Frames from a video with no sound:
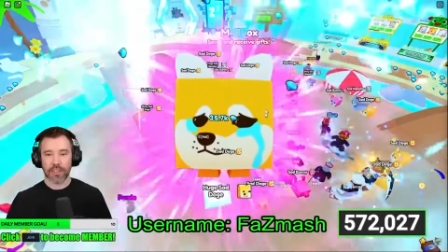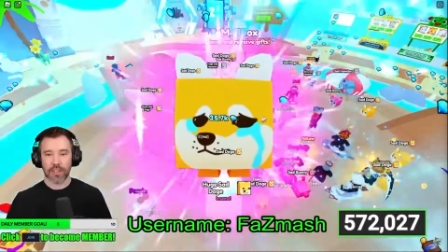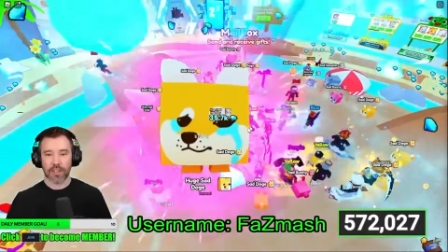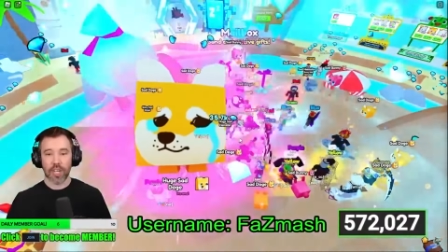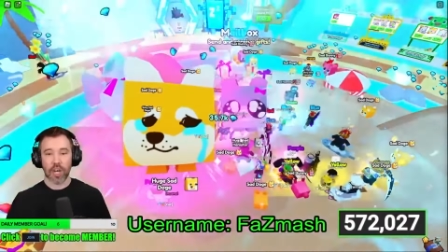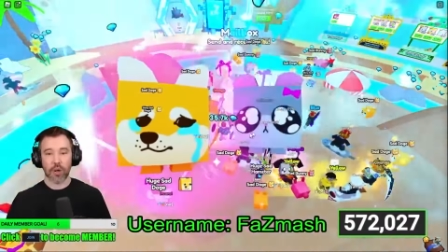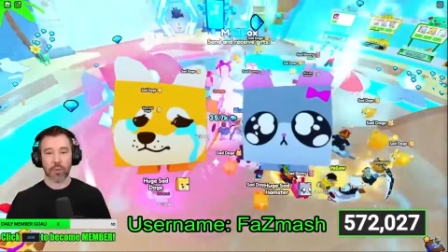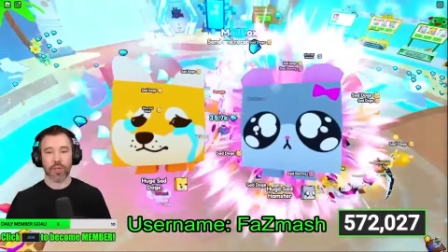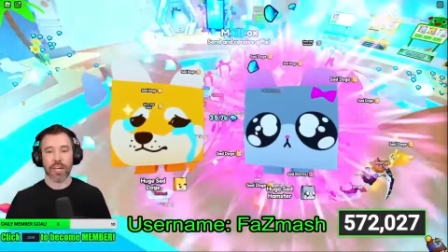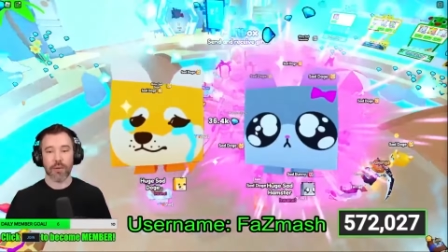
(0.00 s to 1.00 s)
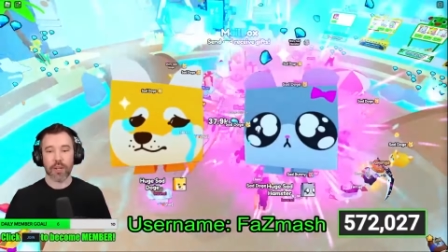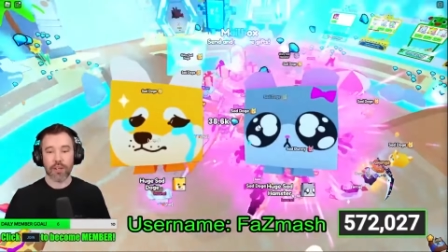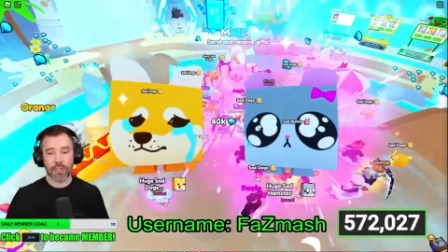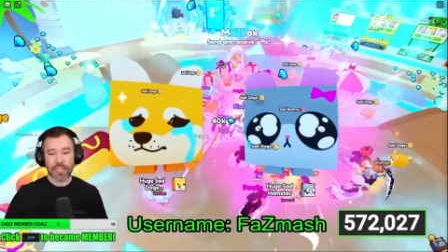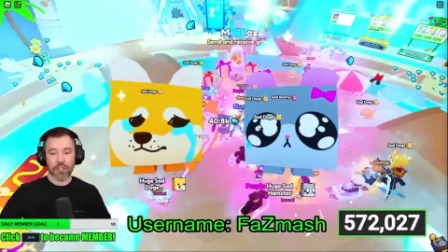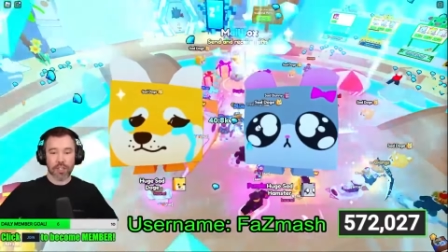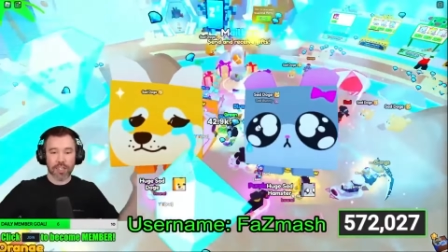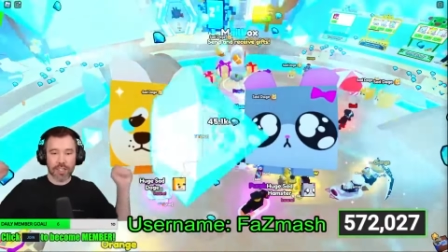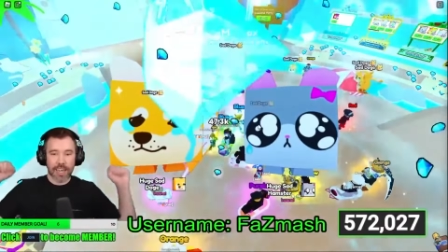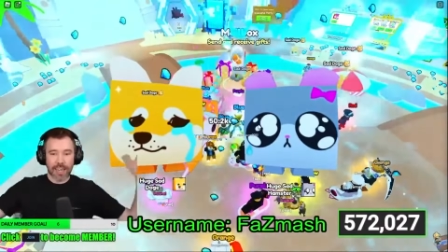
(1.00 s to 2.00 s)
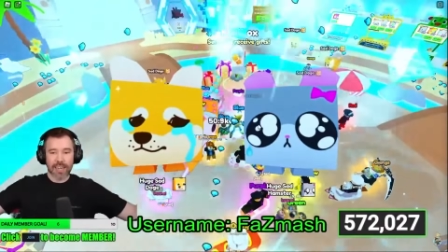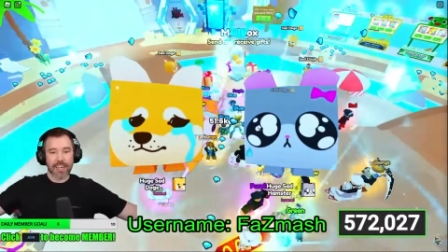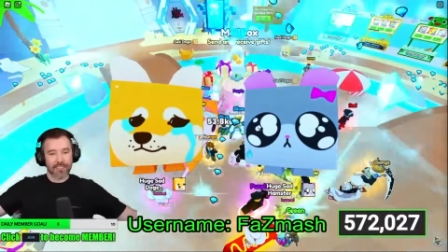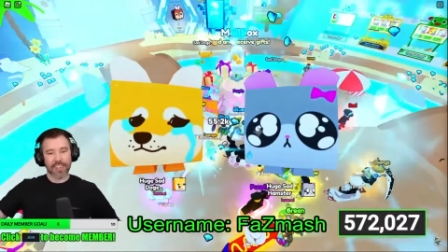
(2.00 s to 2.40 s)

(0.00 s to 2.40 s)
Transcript: Yo, we got one of each again.